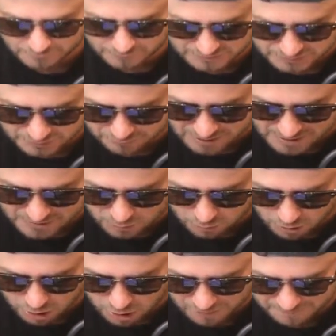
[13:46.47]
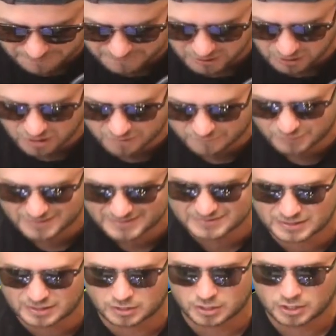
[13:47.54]
You can see right there, we're already fell off right
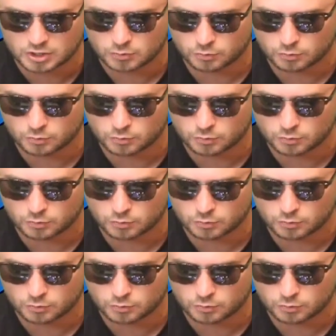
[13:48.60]
there.